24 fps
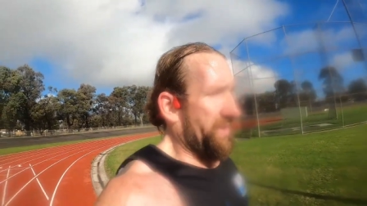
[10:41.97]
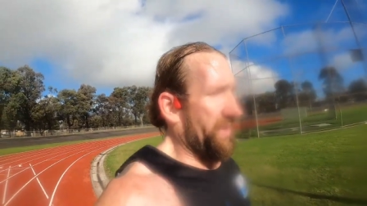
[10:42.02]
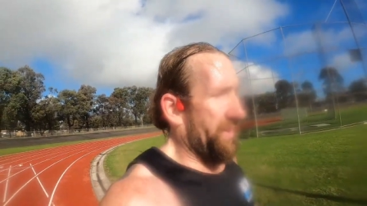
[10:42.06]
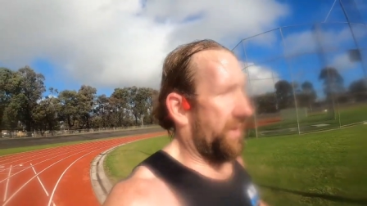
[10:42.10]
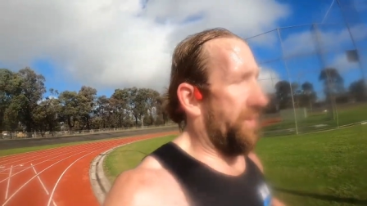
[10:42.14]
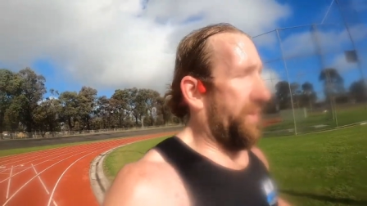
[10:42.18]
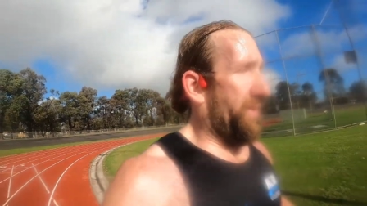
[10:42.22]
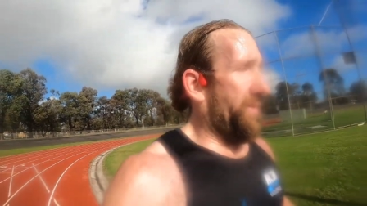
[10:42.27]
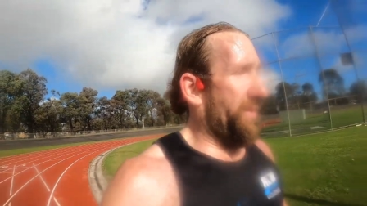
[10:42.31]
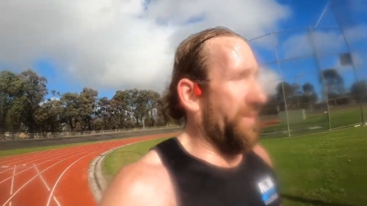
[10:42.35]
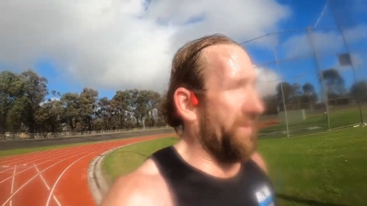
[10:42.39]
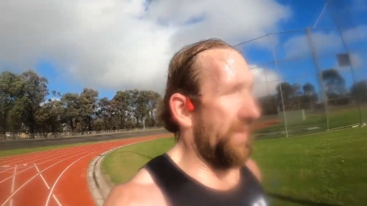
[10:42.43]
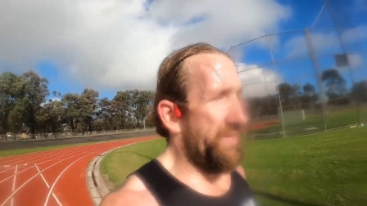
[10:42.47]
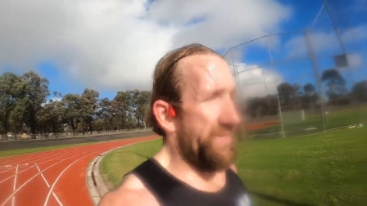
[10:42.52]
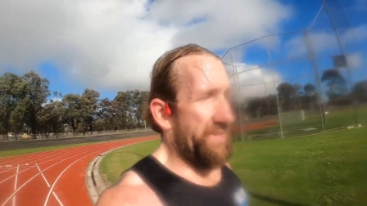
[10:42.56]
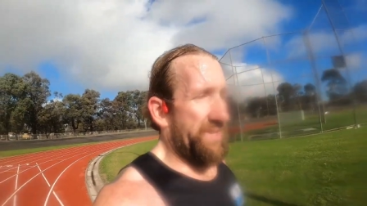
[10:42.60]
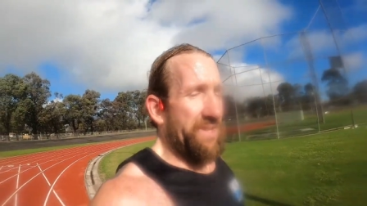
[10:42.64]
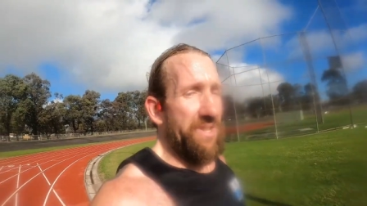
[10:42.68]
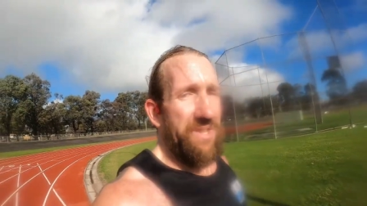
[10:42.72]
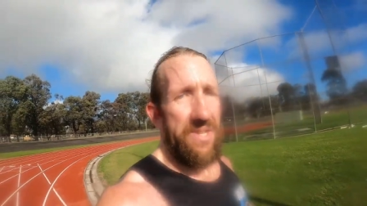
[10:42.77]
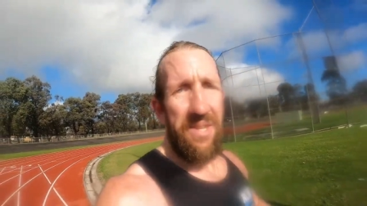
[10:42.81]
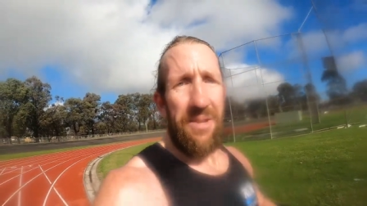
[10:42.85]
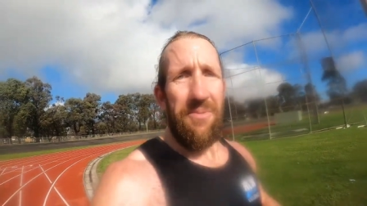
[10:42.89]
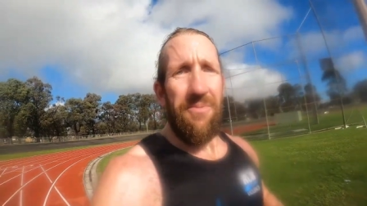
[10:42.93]
So
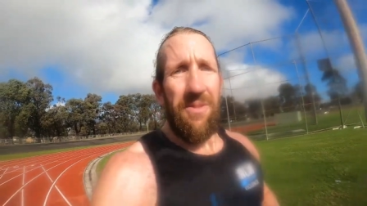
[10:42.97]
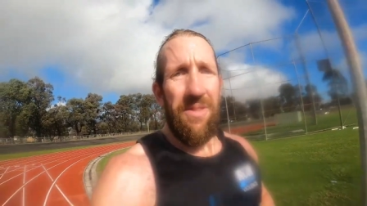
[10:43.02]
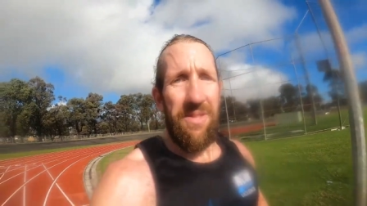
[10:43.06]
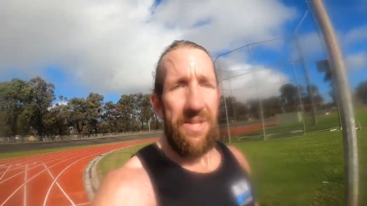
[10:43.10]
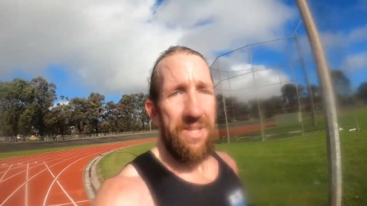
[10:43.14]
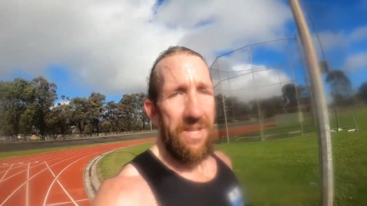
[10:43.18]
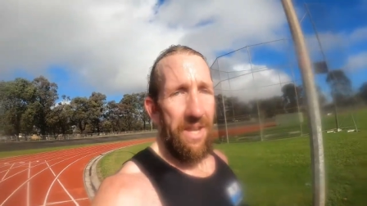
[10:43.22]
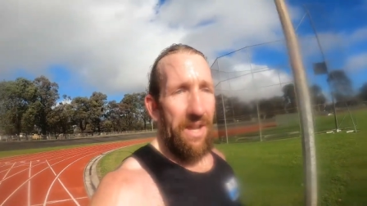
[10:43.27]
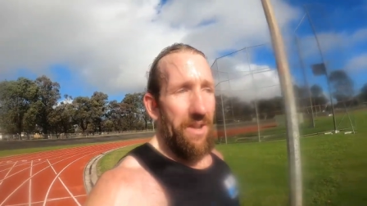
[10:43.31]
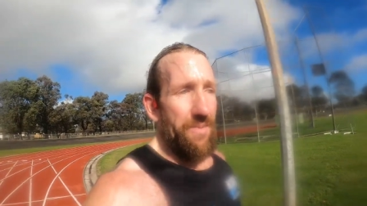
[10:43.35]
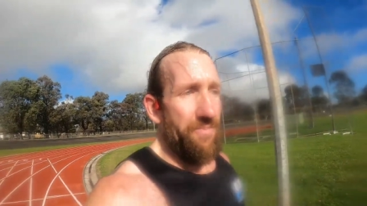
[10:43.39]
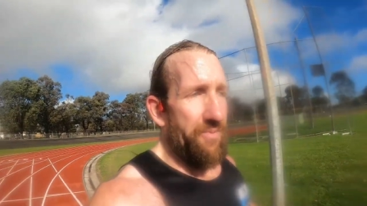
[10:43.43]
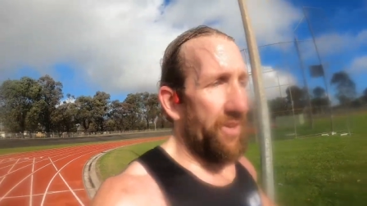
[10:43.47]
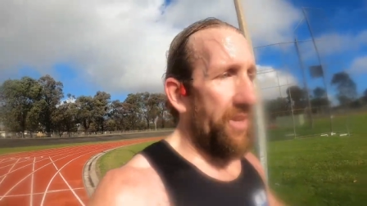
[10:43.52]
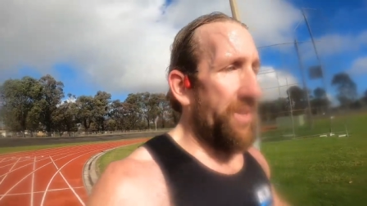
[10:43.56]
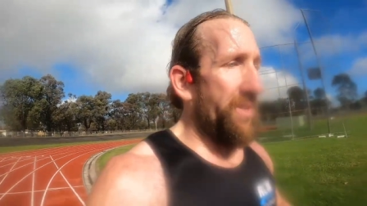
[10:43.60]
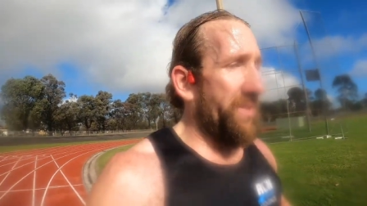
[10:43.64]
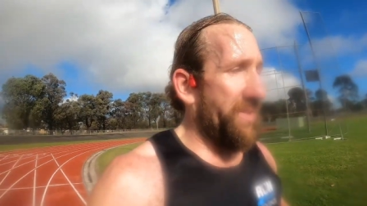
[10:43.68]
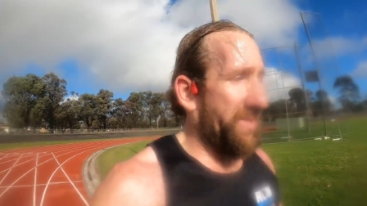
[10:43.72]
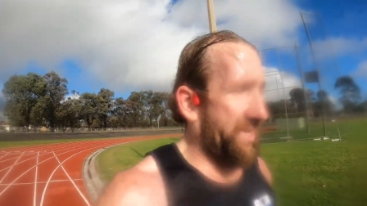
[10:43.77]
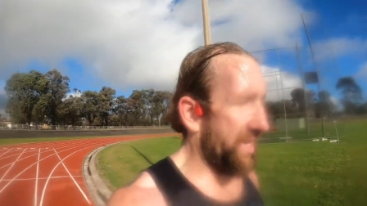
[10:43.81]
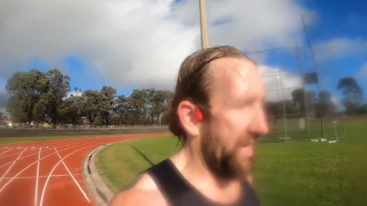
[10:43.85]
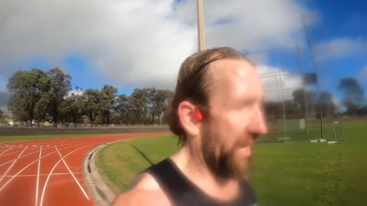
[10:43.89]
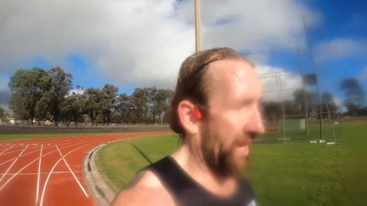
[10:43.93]
let's just see what the day
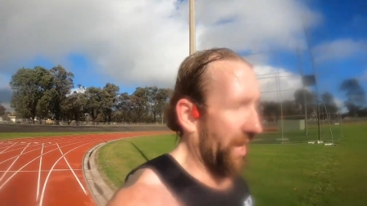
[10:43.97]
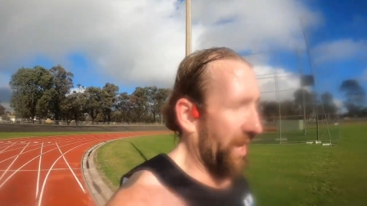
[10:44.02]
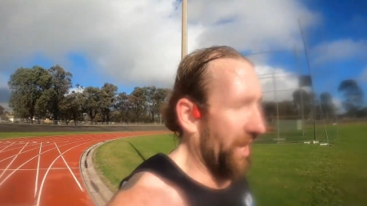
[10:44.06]
brings.